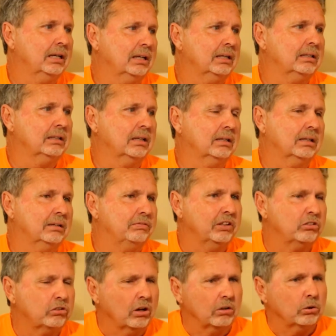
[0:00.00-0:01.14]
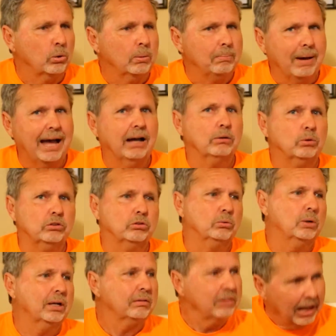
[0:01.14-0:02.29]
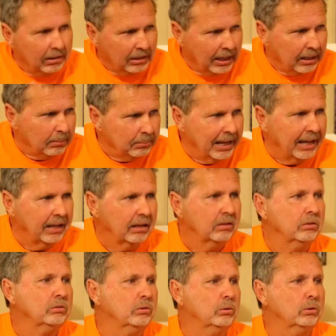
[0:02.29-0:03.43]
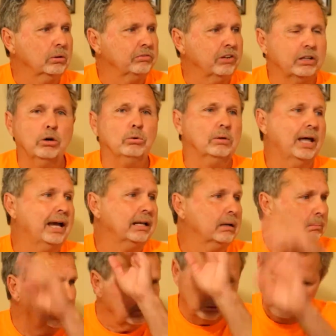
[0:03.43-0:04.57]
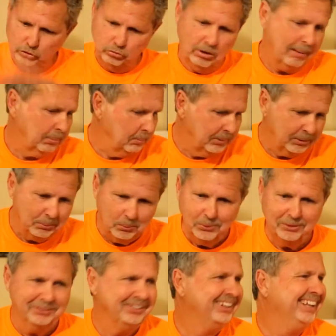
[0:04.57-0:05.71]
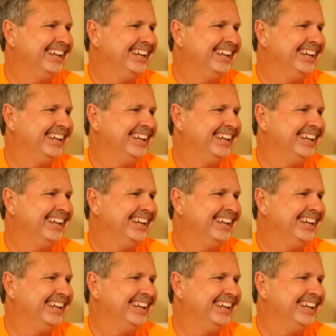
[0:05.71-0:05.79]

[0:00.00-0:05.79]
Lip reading: And if they start going backwards or whatever, I'll let them down, or if I don't like them, I'll just drop them in the water.